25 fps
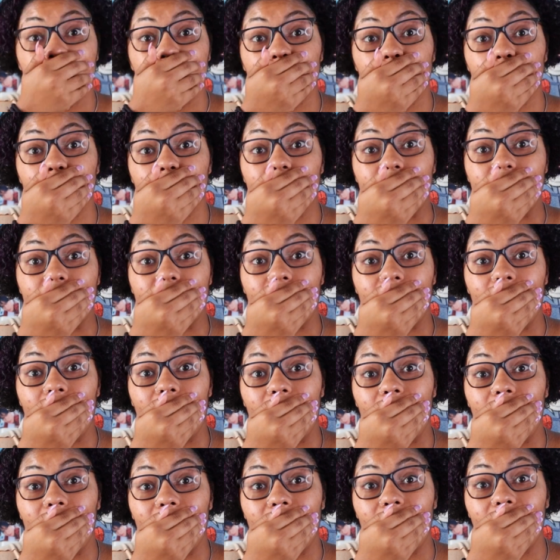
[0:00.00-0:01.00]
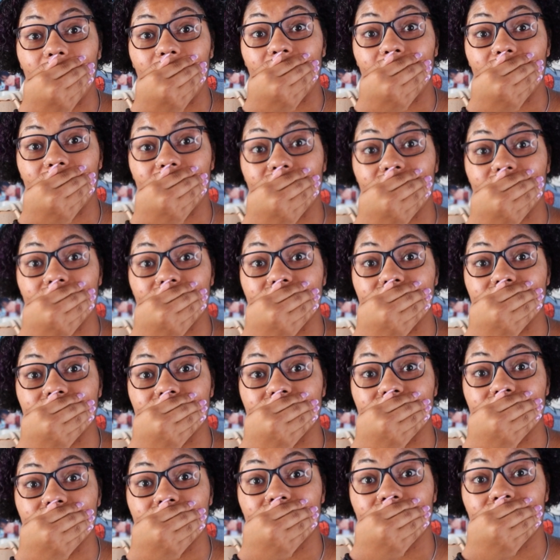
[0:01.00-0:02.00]
You guys,
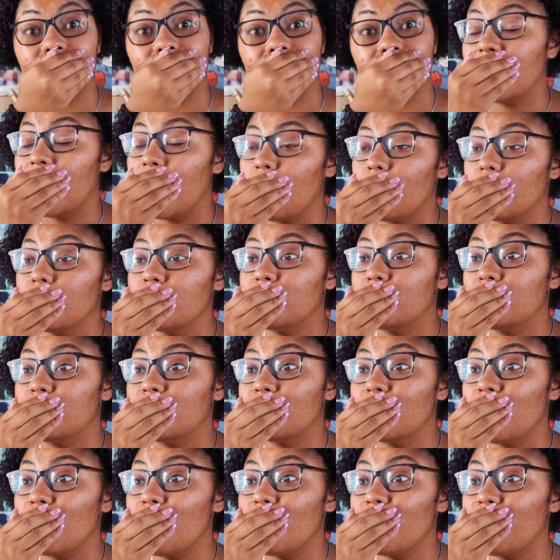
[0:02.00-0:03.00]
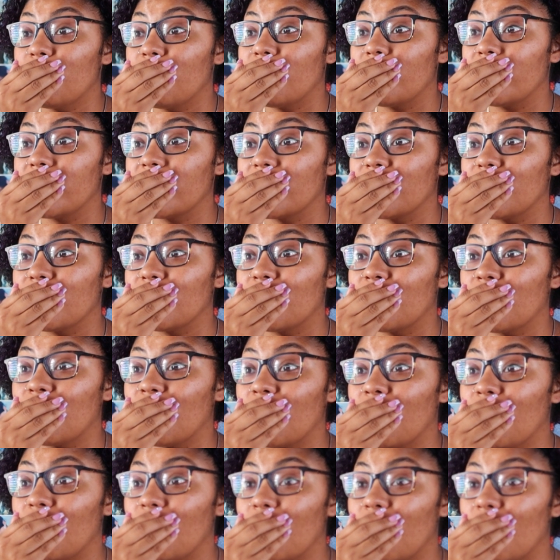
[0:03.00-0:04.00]
that was so freaking
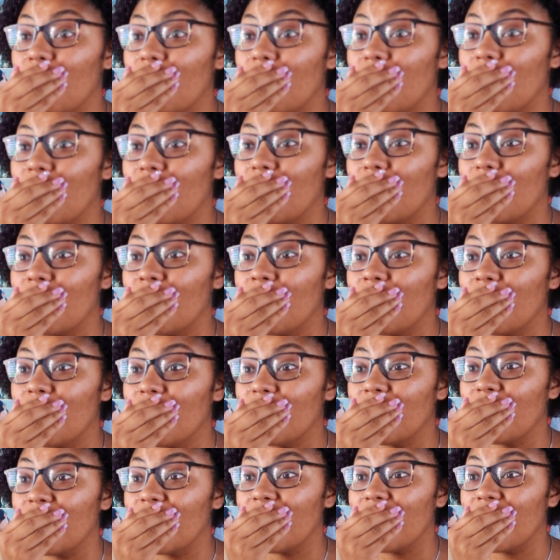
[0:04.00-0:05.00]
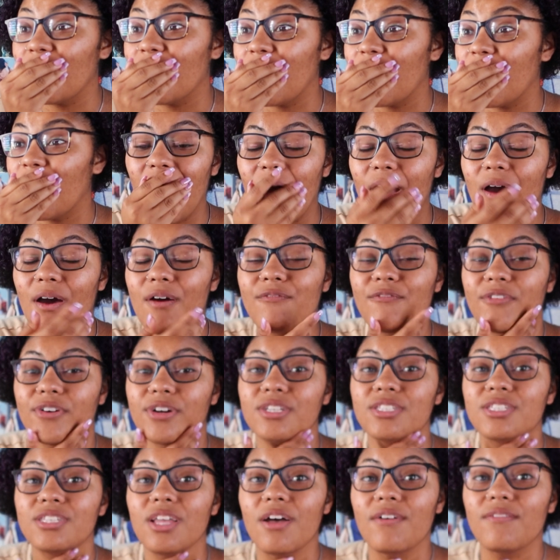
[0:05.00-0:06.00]
cool.
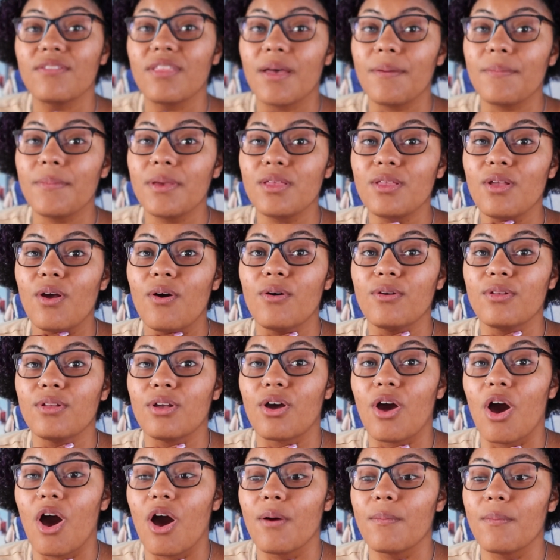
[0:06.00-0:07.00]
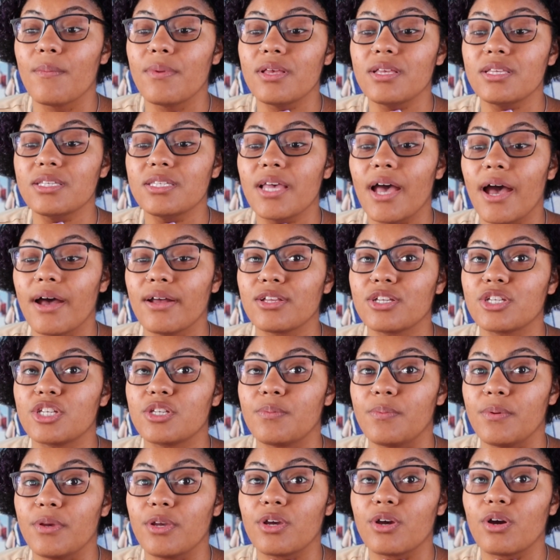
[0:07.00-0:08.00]
First off, let me know in the comments how the
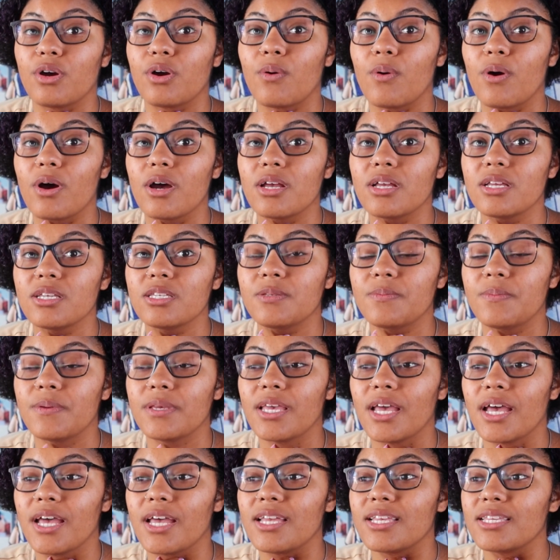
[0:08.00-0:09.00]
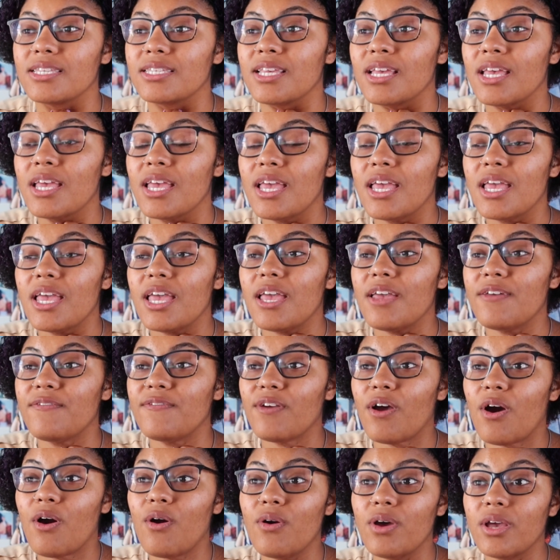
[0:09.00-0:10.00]
speaker was, because if
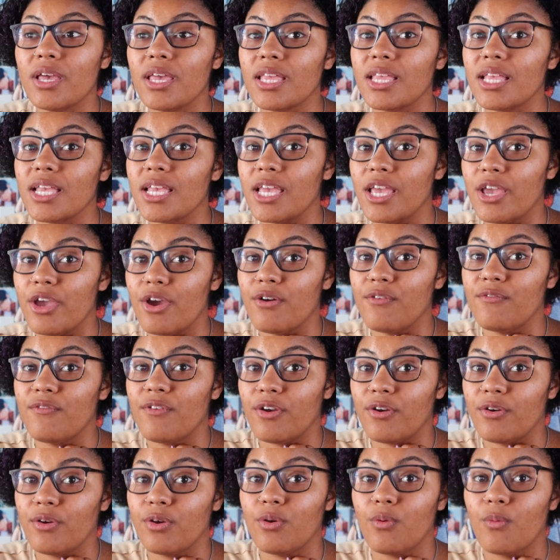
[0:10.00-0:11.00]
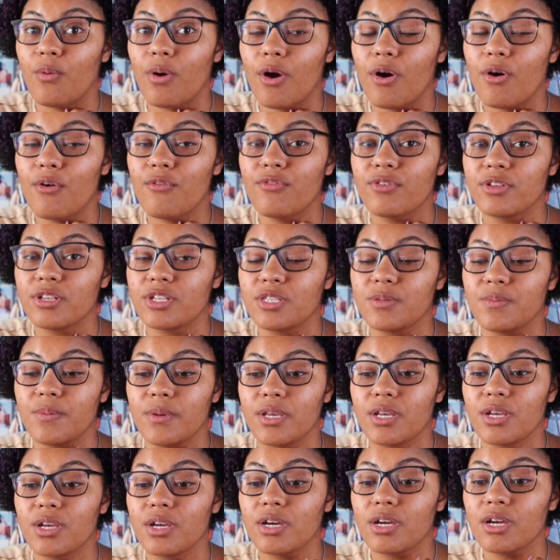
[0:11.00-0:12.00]
y'all can hear very well from the
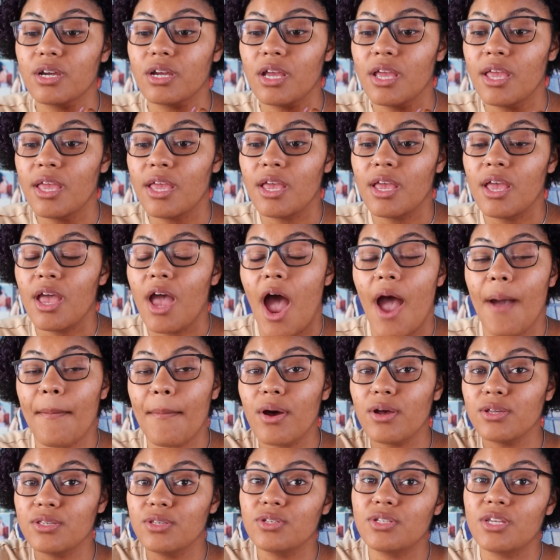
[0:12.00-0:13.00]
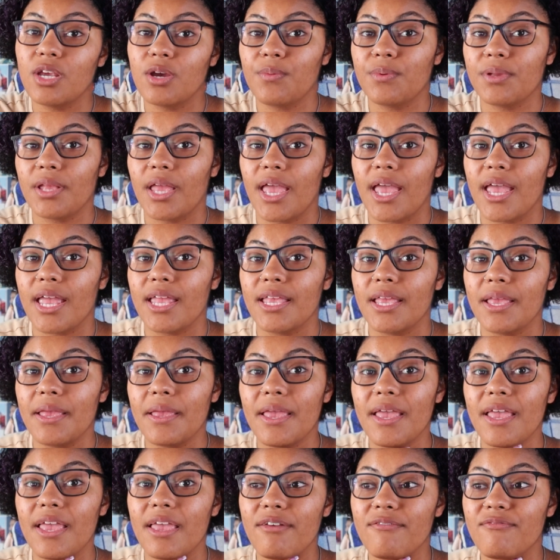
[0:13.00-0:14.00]
speaker, I'm also checking when I
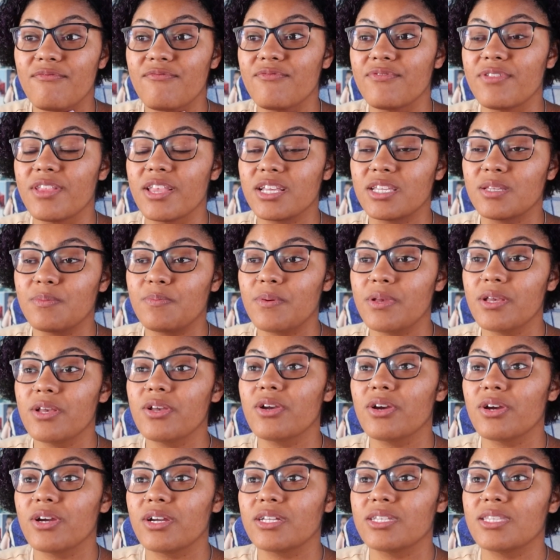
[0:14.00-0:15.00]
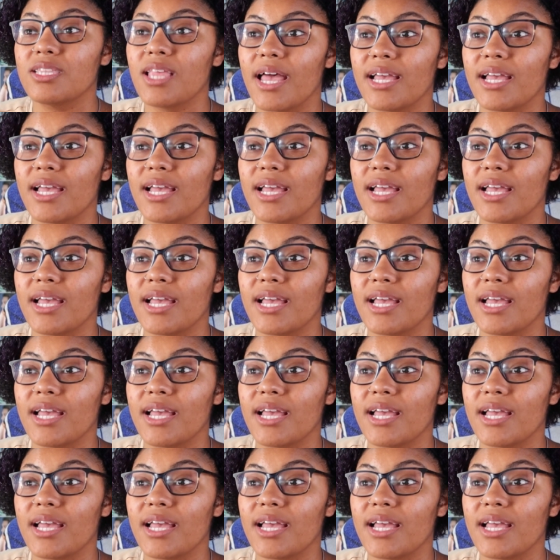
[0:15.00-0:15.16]
edit. If the speaker is